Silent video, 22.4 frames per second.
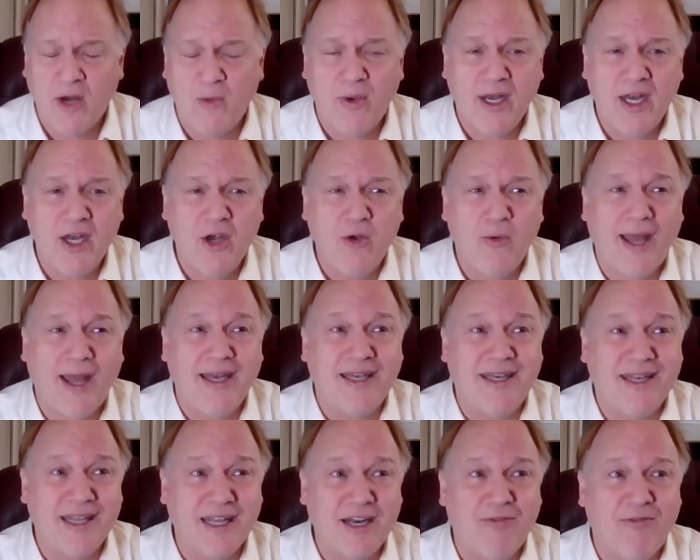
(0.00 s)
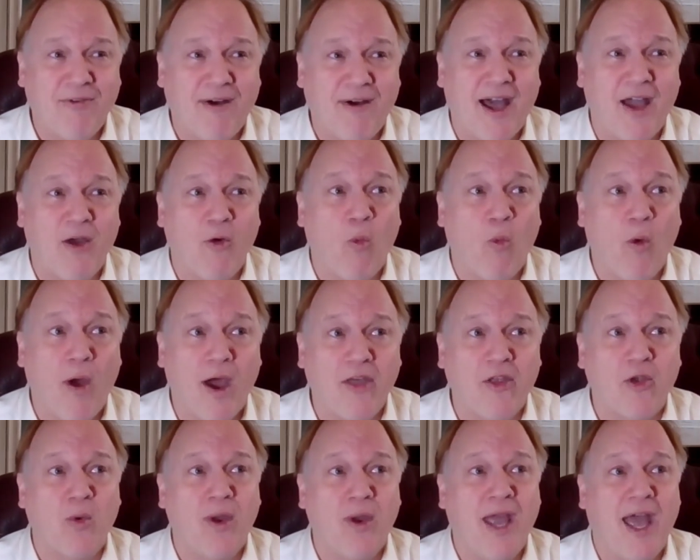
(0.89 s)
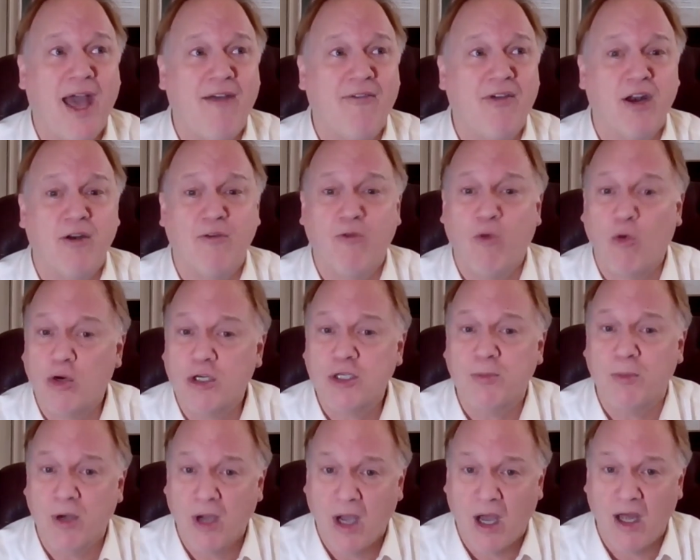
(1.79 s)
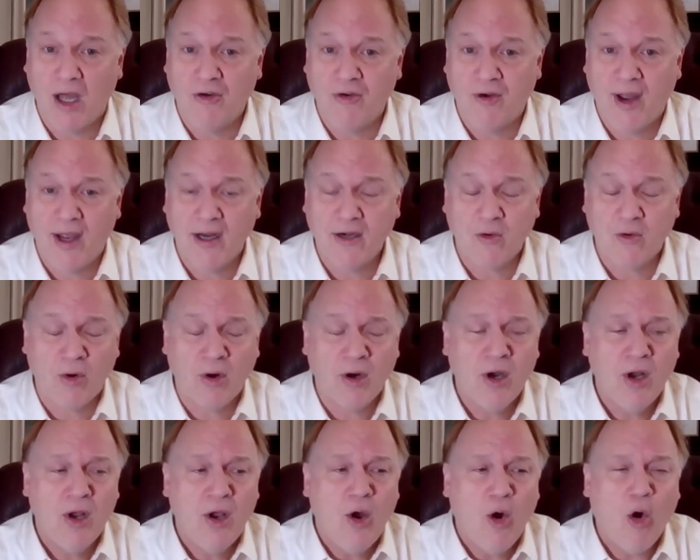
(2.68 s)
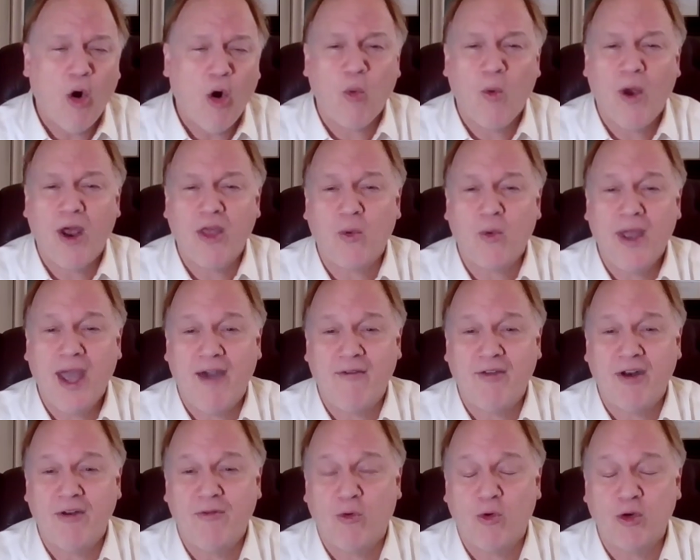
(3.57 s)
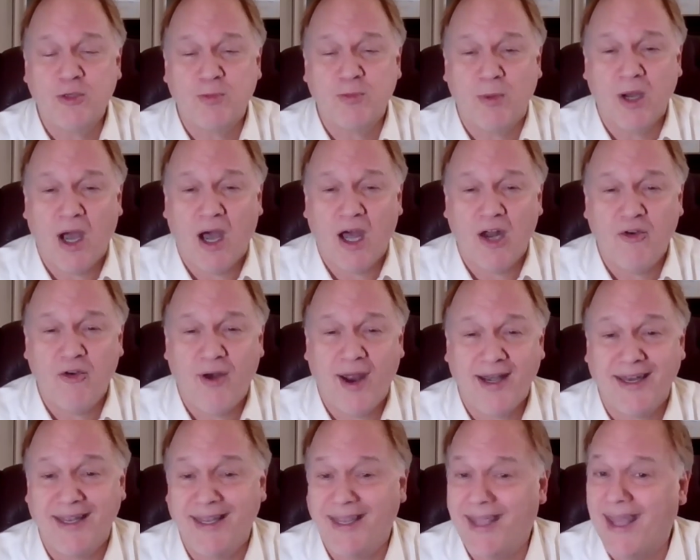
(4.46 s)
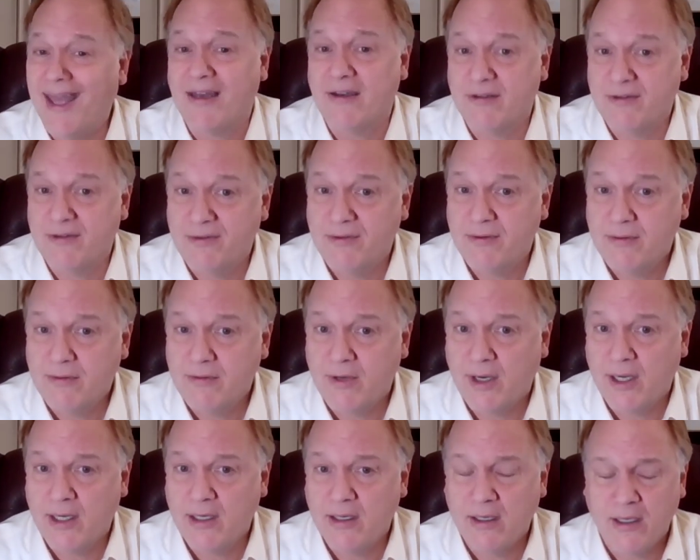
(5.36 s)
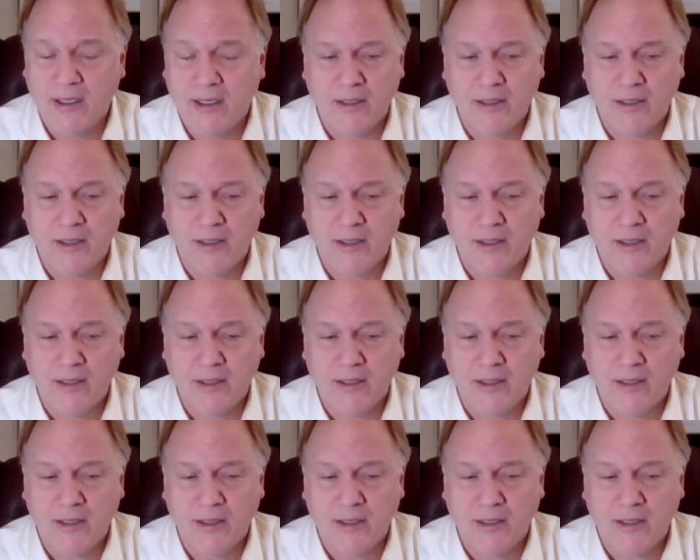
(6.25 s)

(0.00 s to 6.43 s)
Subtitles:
And we need to identify whether we have an enforceable contract or whether we have an enforceable contract yet, right?